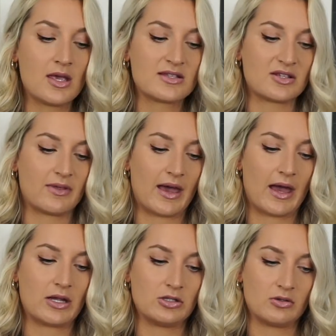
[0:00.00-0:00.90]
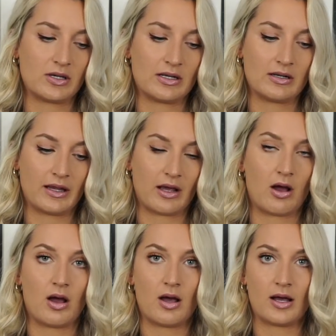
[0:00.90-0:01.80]
so that you can like
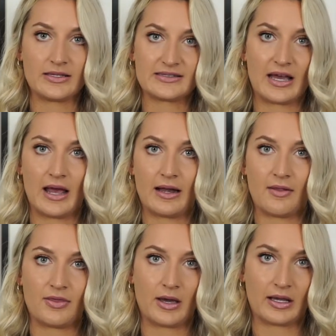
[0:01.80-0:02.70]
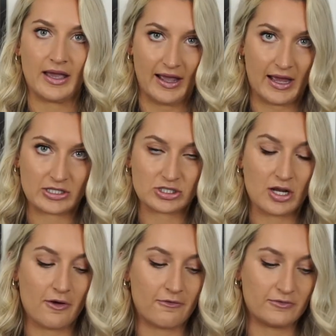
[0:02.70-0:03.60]
assign the cash
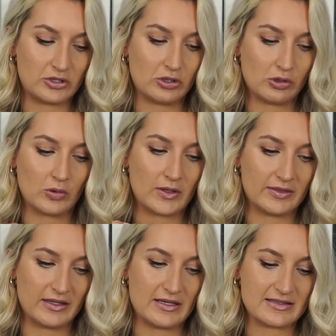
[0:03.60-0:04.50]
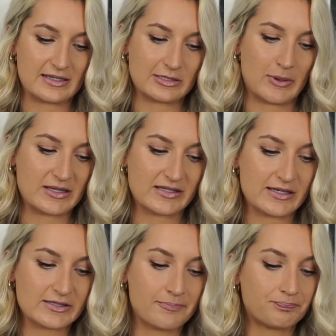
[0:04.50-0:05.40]
to these expenses.